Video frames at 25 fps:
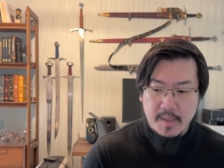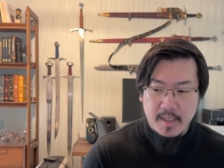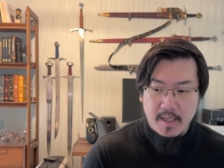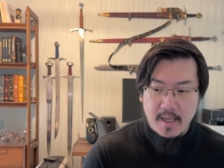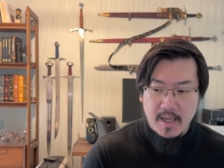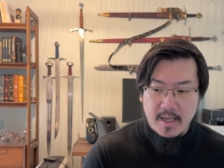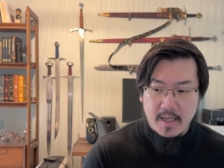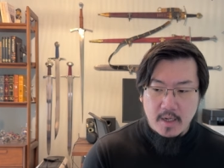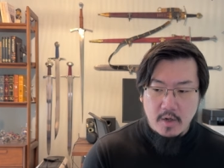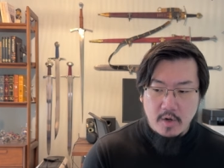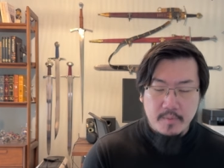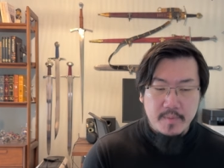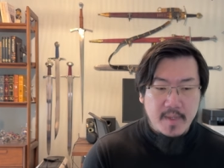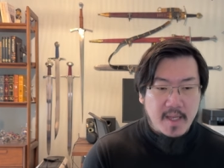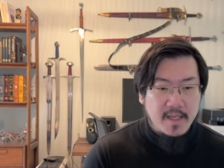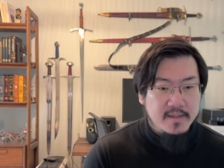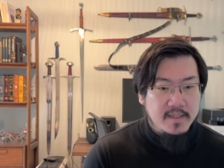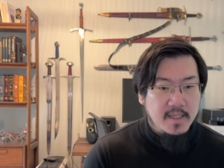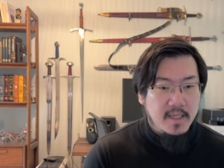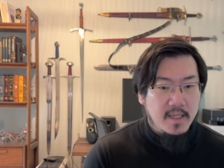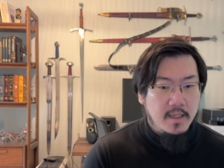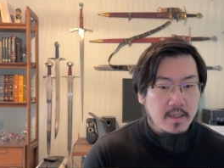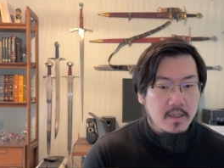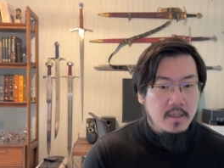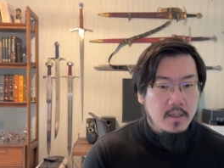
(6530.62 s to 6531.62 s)
but I hope that
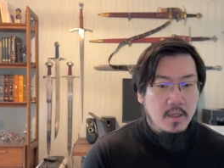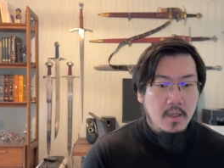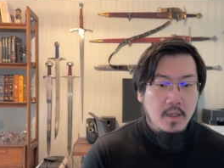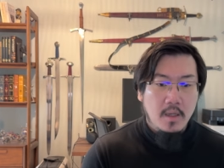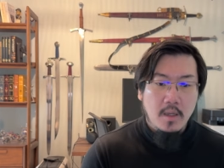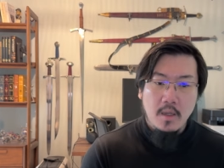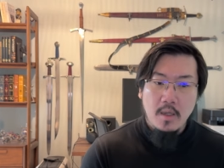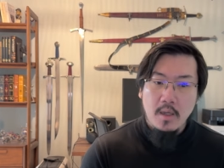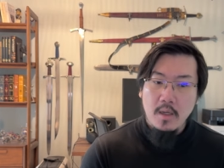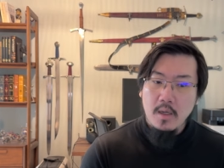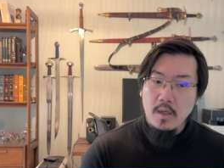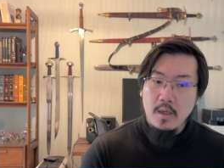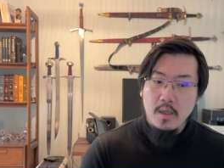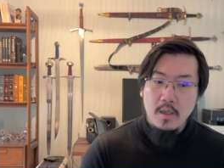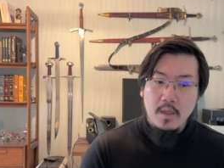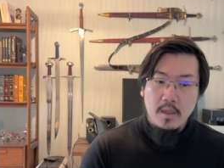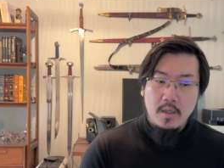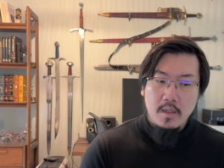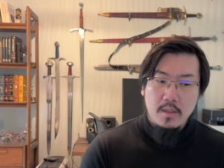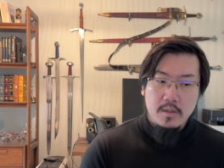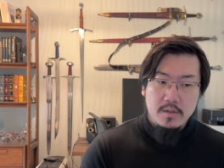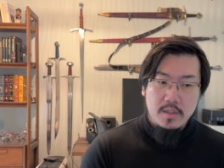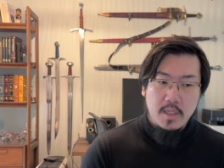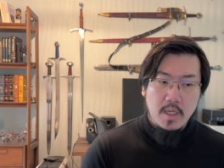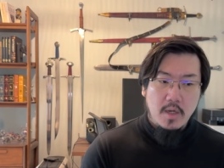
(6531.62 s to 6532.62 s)
they
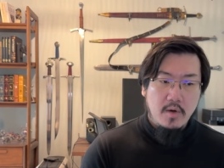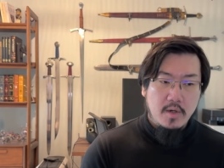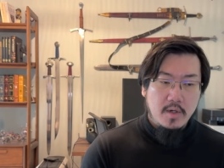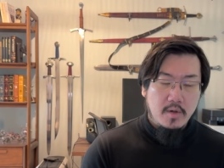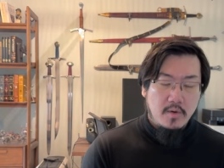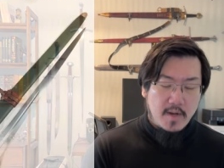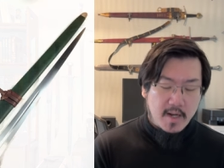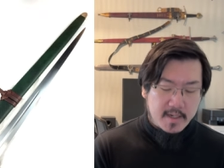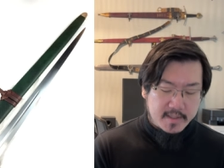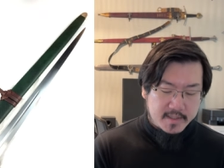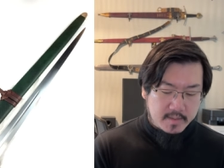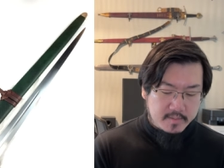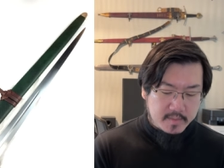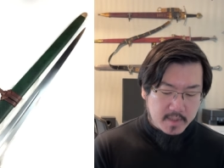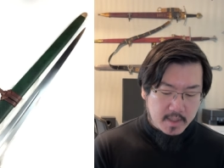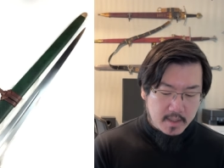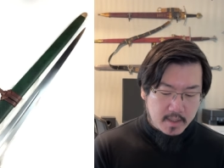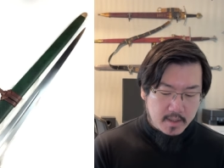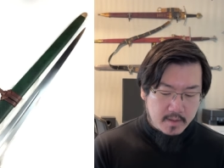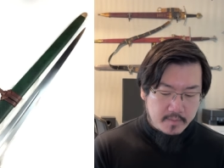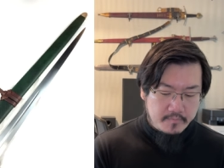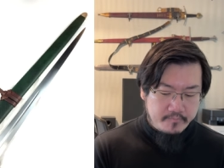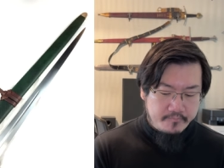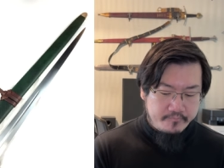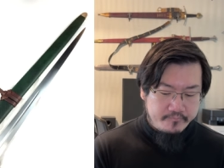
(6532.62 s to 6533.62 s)
they'll correct some of
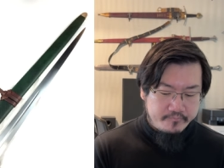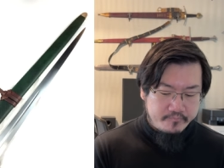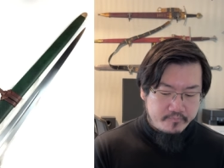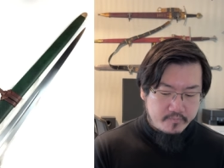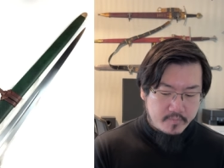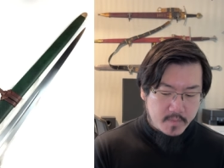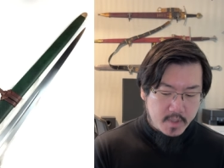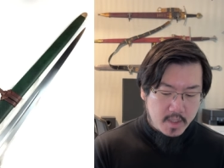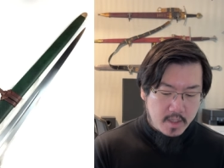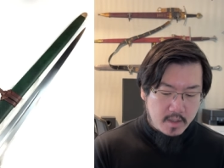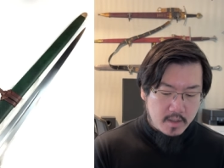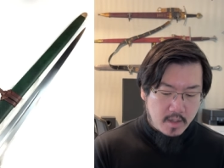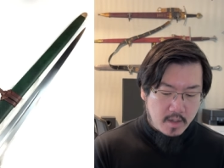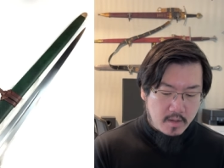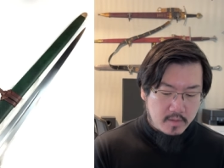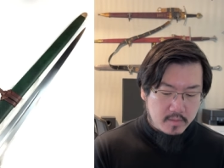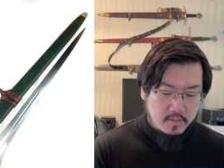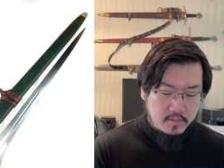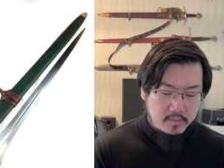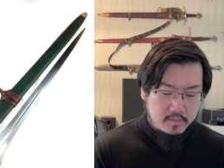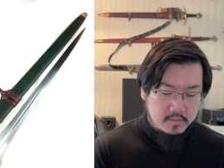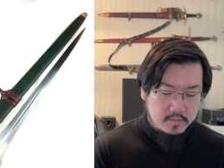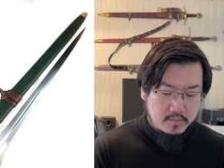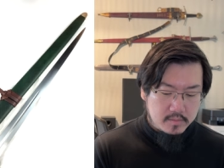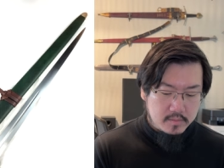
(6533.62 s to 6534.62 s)
the, you know,
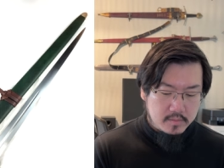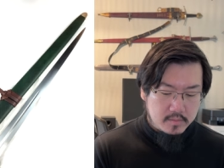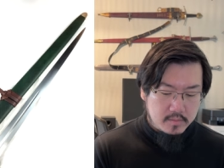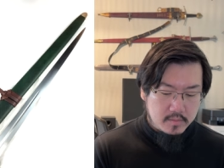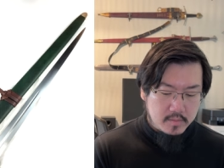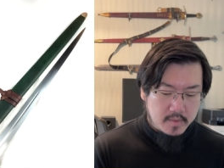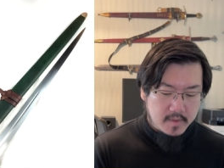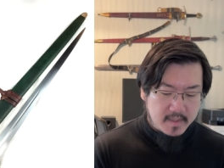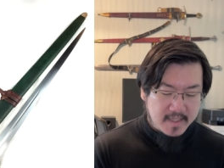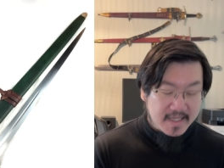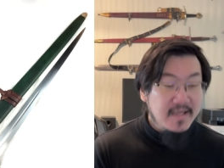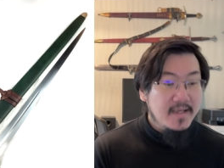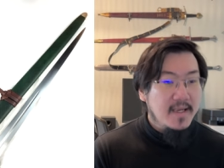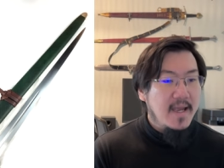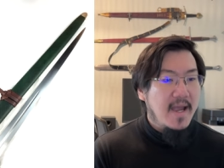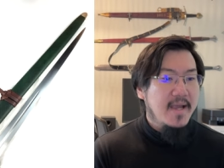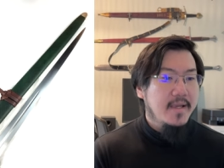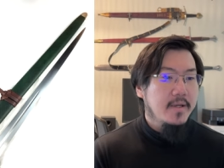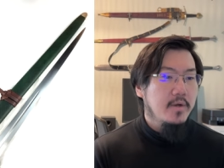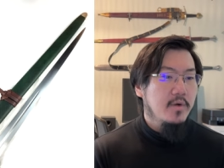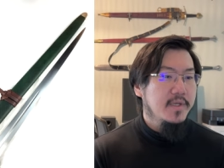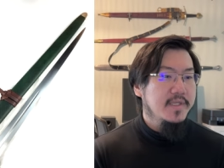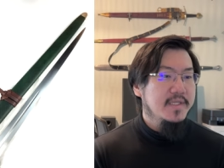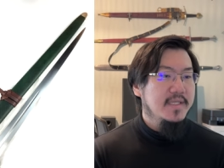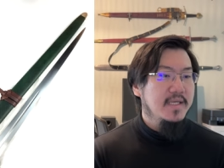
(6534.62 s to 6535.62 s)

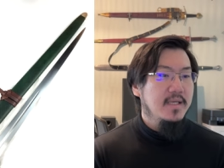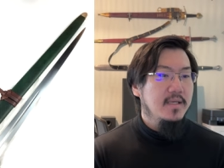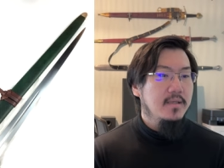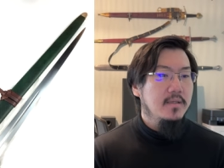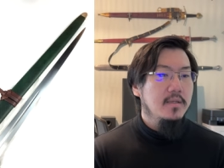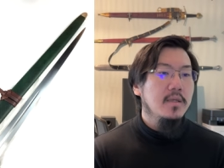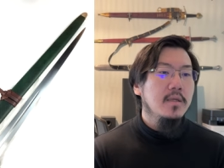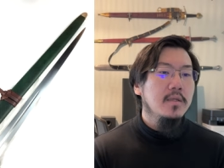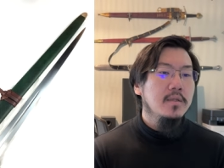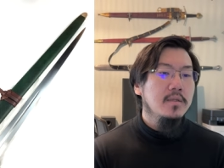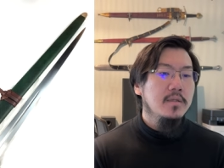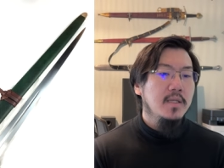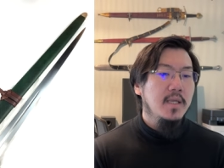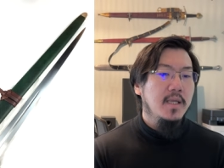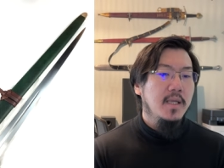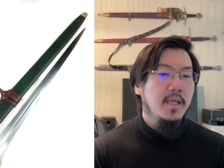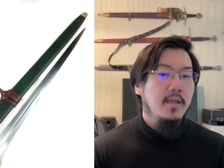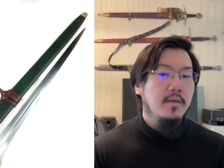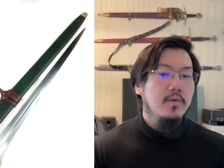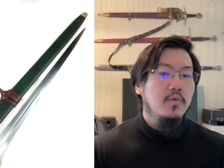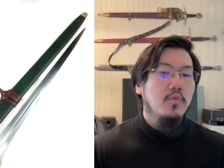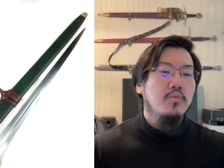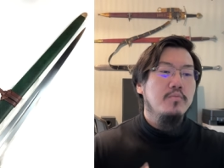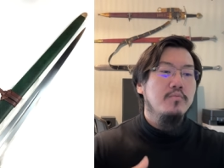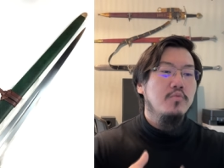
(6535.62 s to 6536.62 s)
inaccuracy in
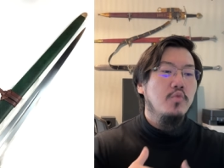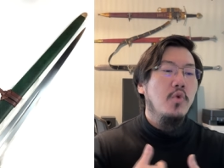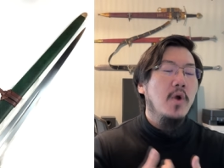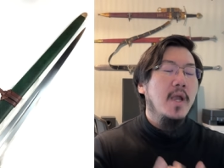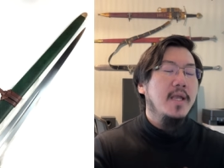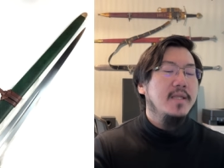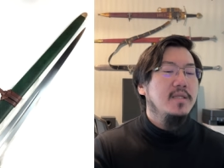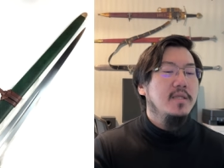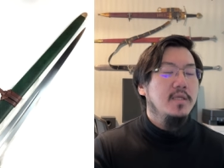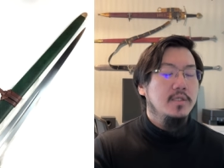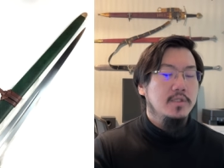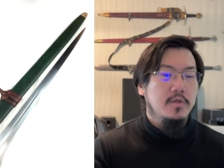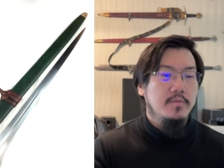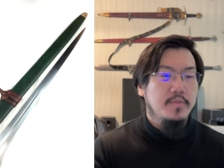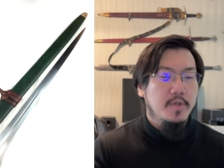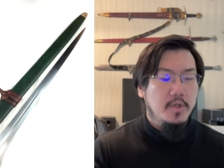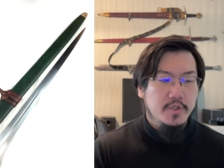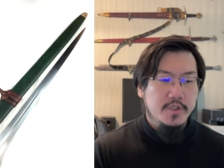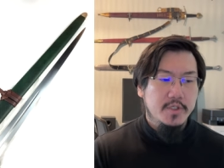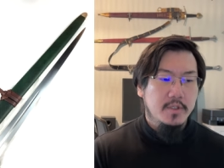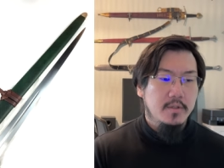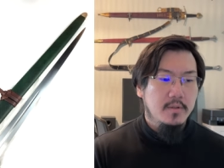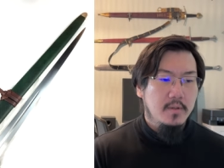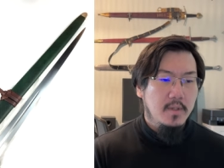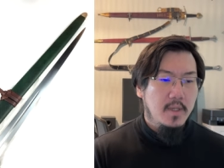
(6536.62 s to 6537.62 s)
the weight
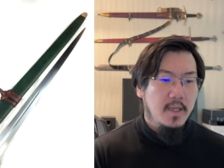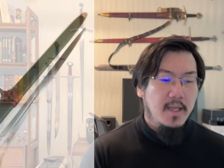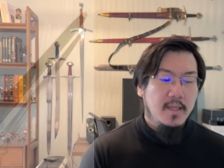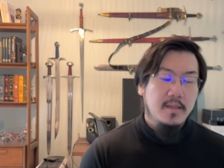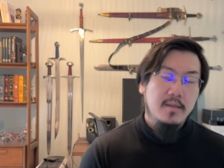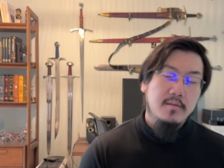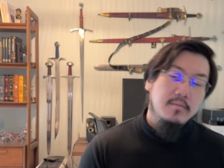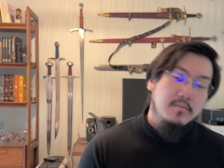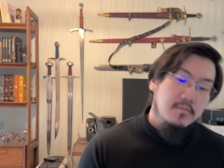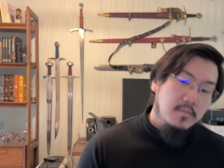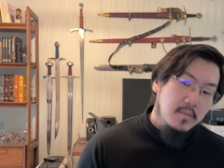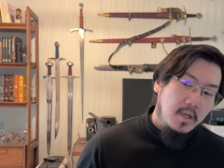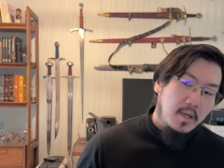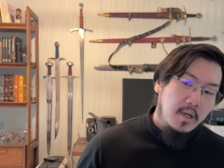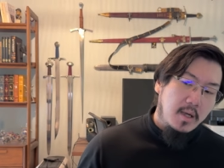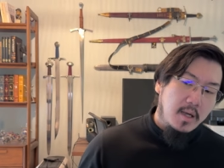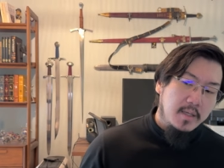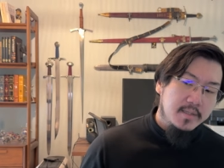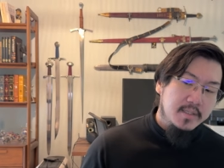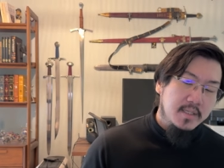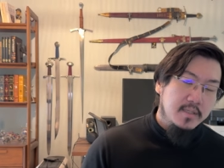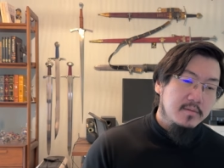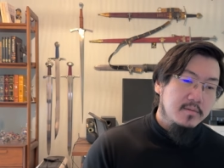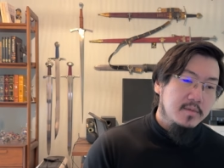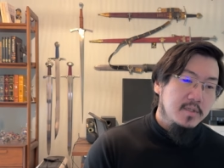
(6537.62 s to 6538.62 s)
distribution. And
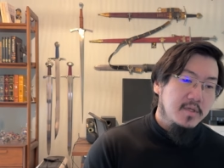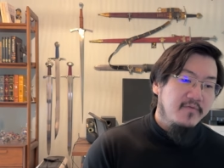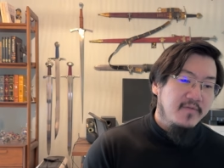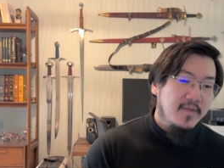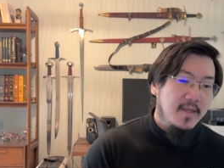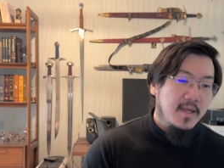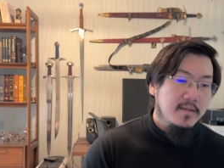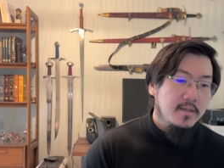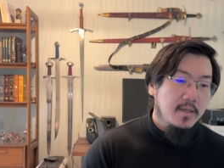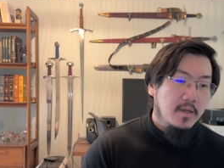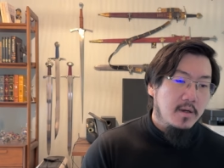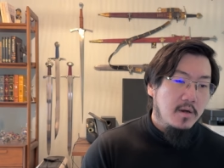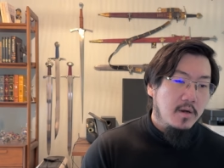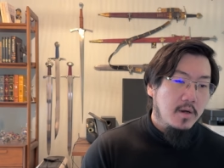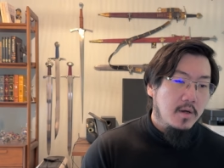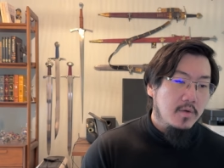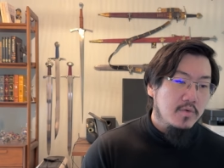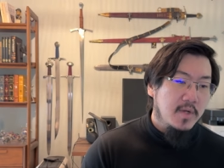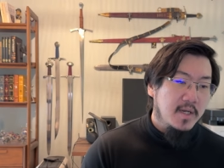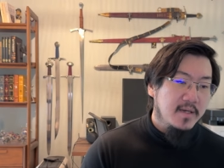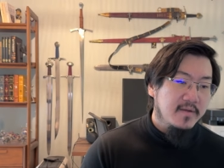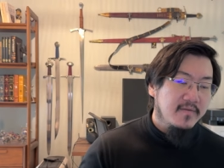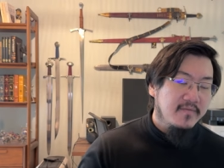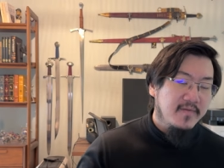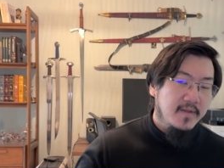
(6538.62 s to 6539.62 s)
I think given that they are
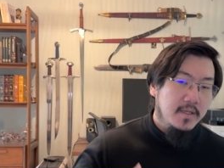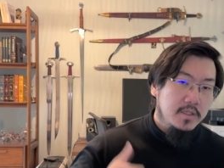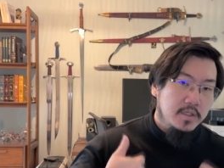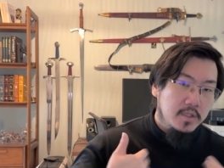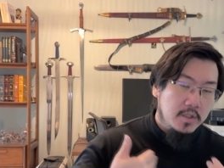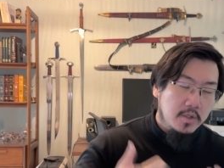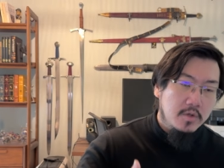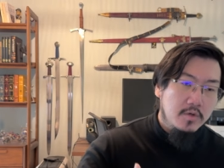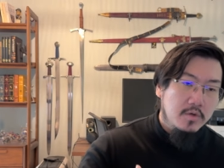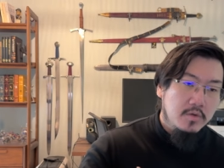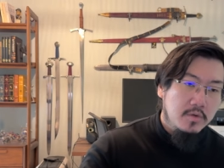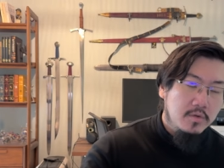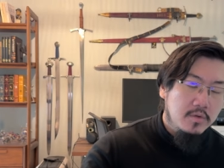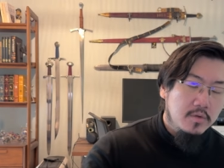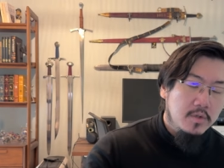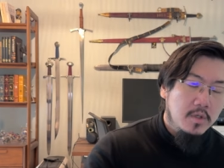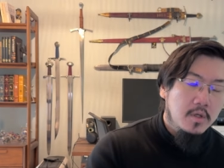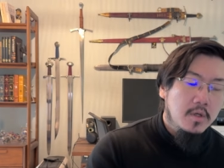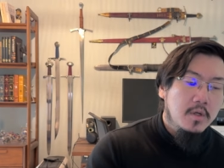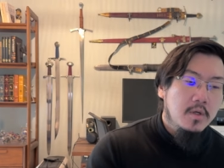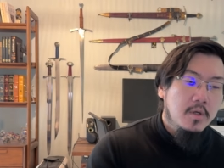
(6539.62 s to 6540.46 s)
relatively new